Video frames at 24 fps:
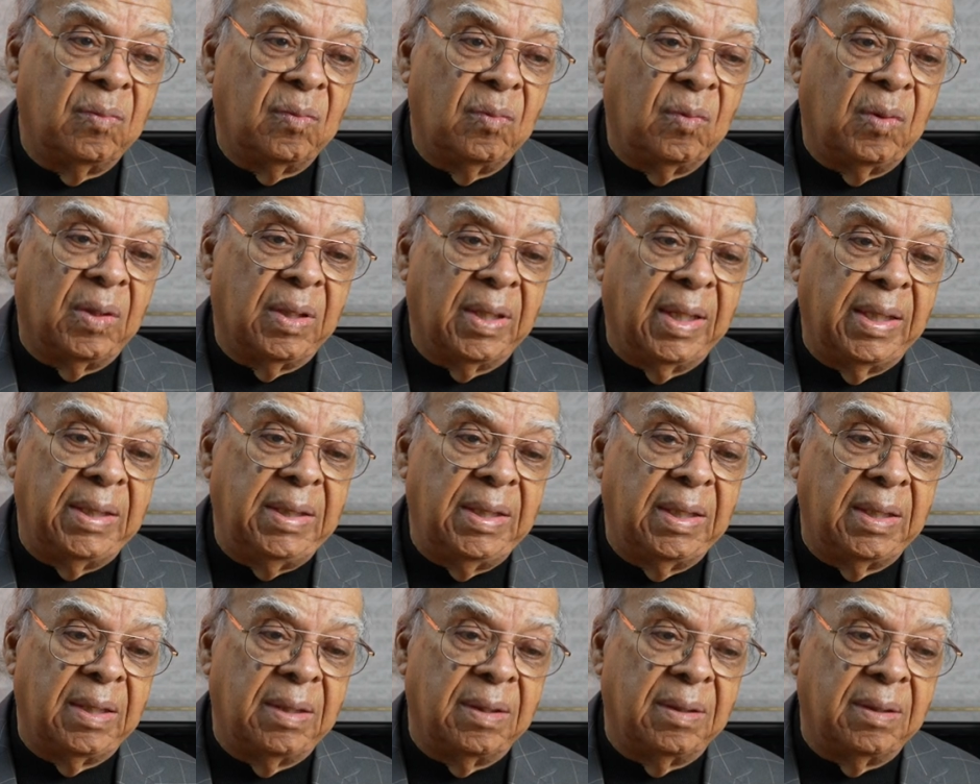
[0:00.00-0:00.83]
what I
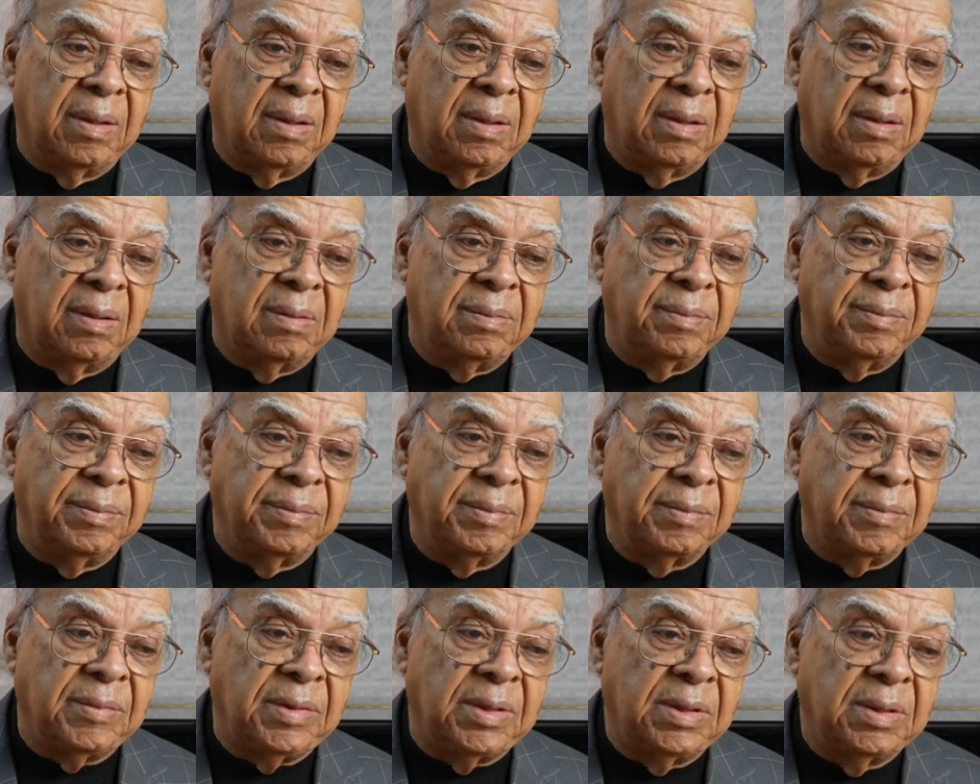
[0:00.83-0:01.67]
did a,
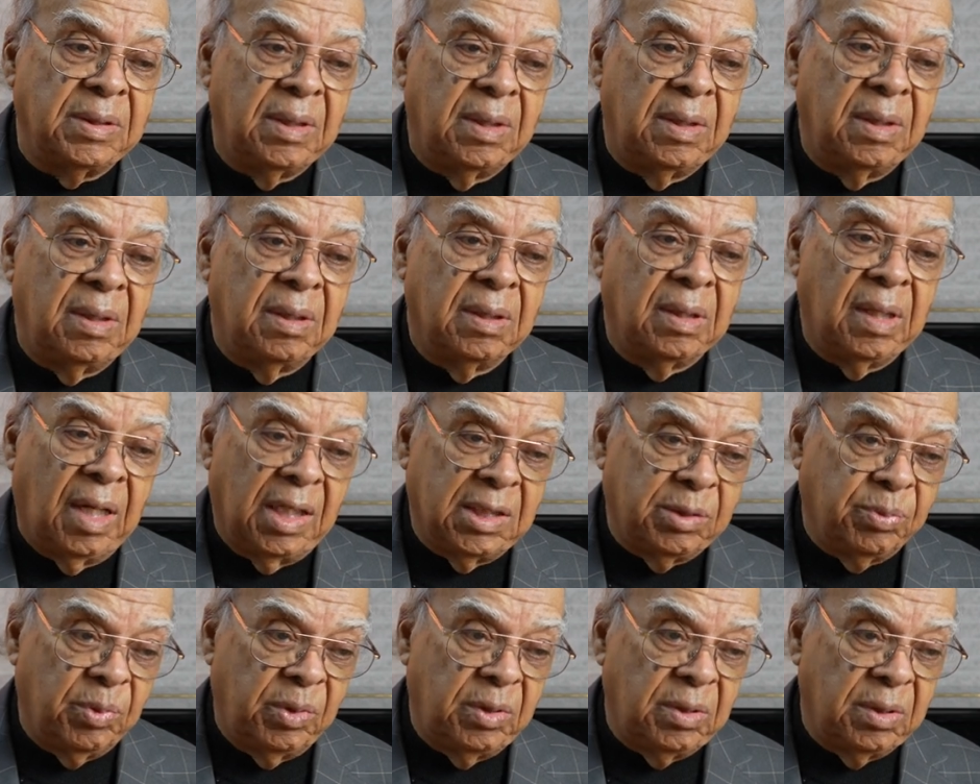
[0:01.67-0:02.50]

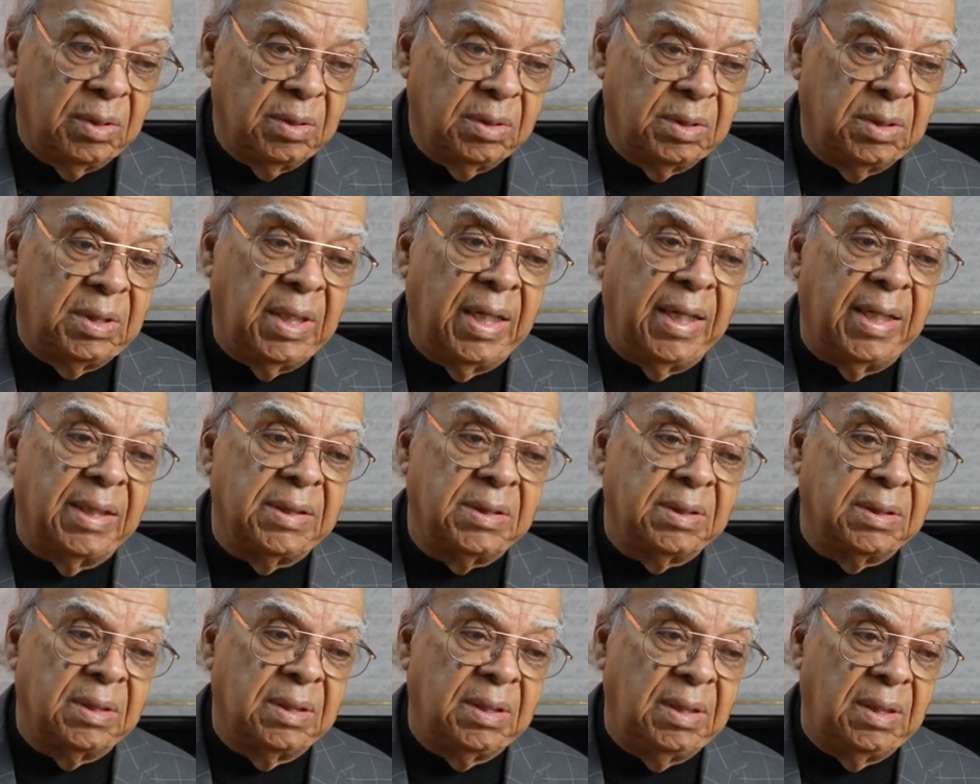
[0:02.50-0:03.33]
gospel
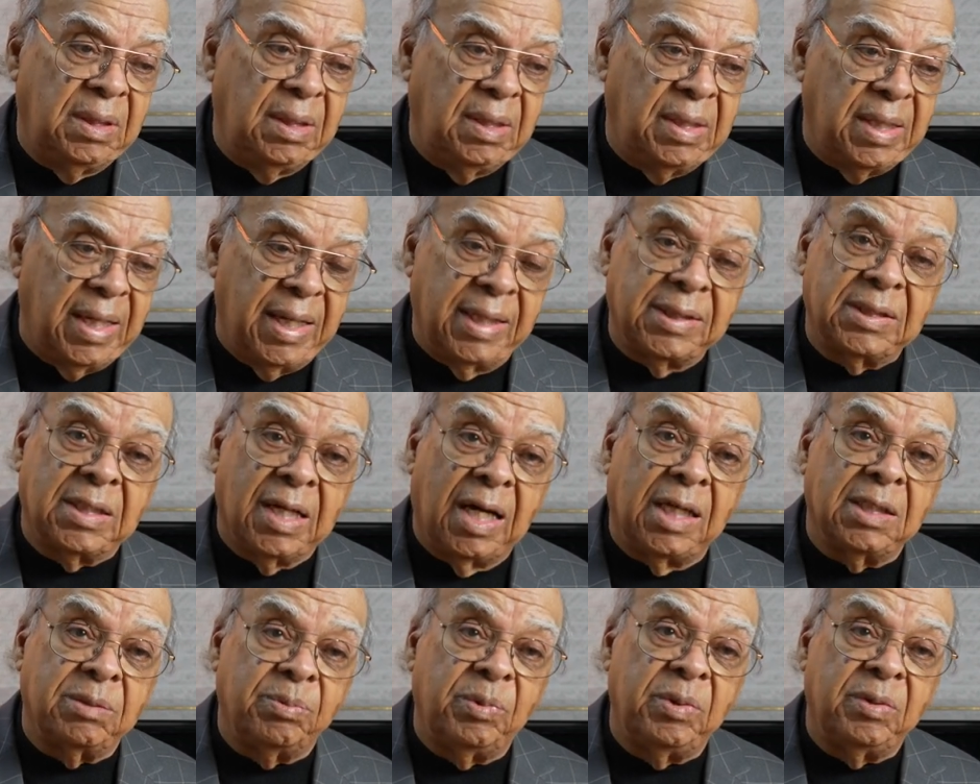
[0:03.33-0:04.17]
jazz jazz
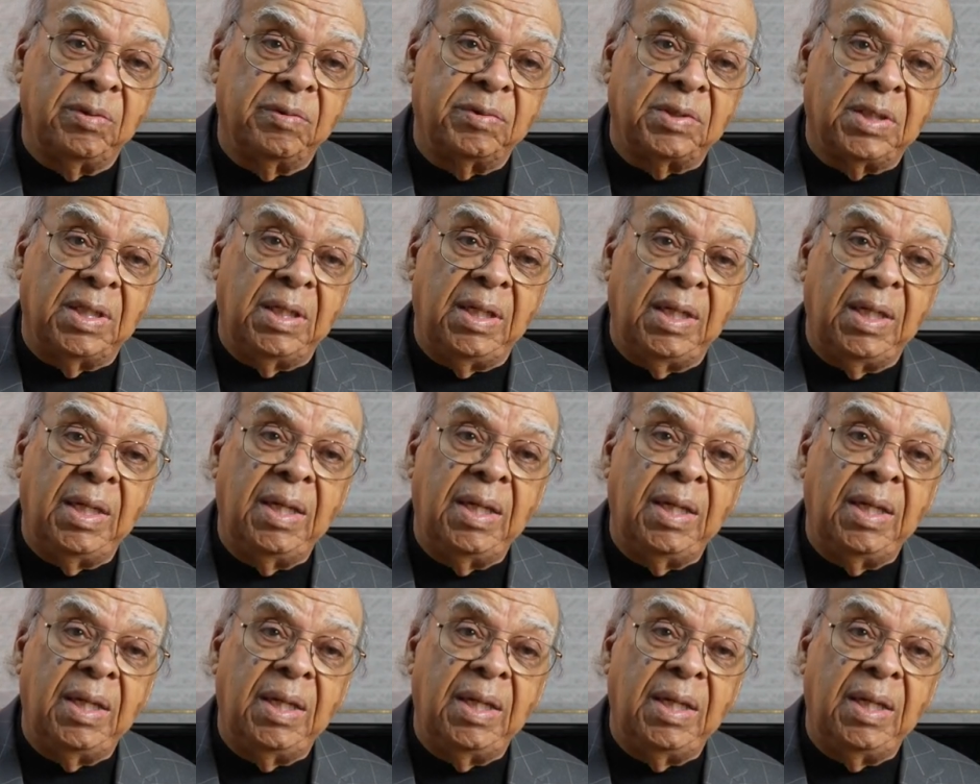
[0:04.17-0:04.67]
gospel CD.